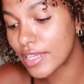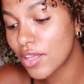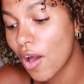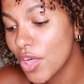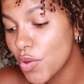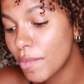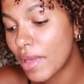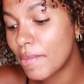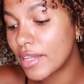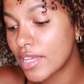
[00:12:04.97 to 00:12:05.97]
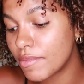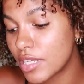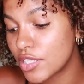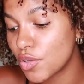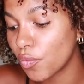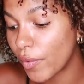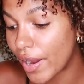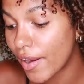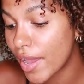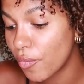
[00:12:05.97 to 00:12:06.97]
says, although it may be tempting to
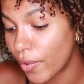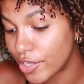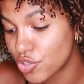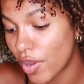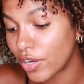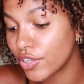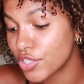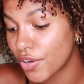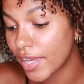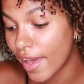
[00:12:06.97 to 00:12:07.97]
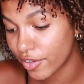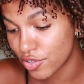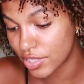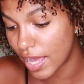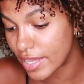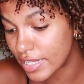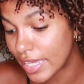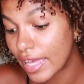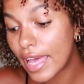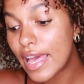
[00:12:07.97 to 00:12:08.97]
wear a waist trainer during
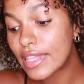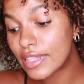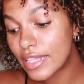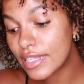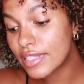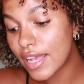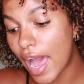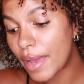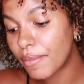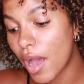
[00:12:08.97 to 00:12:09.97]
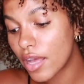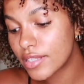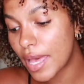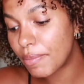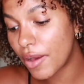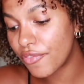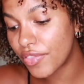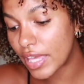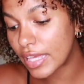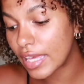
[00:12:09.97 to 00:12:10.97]
exercising, this time type of
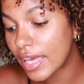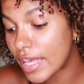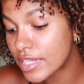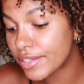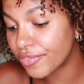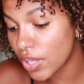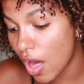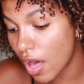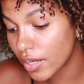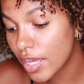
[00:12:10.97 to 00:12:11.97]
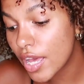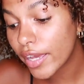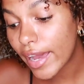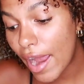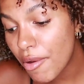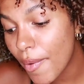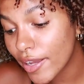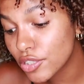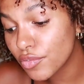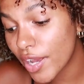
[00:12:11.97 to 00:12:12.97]
thinking is flawed.
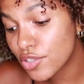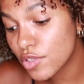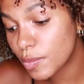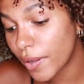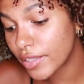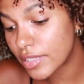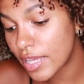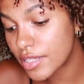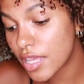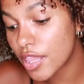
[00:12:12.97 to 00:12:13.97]
Chiropractor Rachel Sparks says,